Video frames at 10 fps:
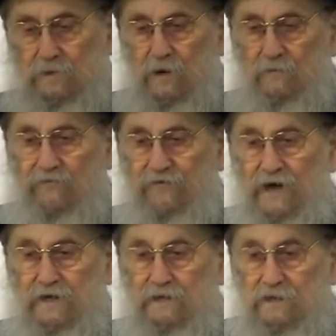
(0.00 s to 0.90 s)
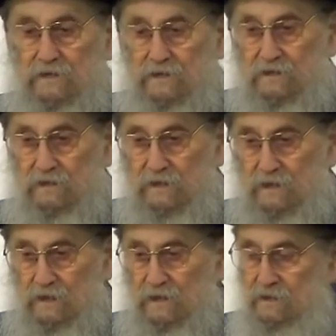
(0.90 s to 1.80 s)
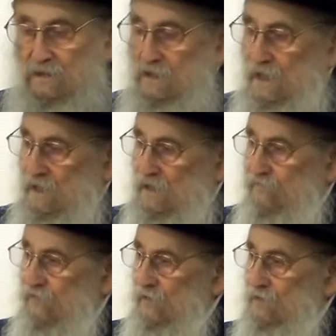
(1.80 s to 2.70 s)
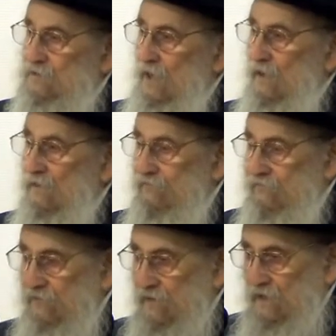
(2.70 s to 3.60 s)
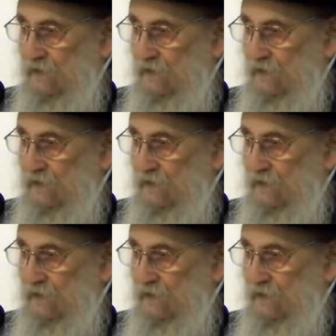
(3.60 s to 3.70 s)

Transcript: become faded, the ink falls off,